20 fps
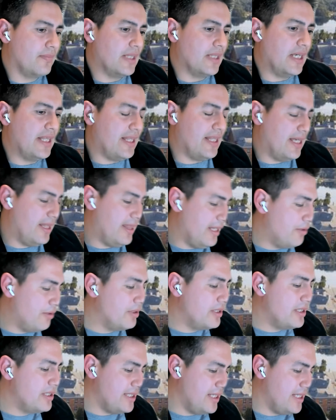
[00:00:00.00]
I think
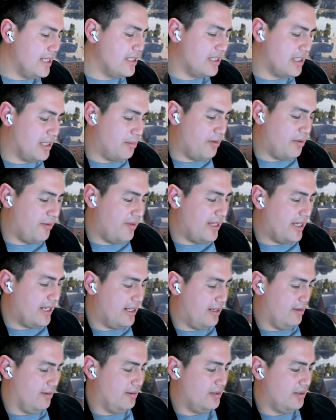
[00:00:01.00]
we're seeing some of that.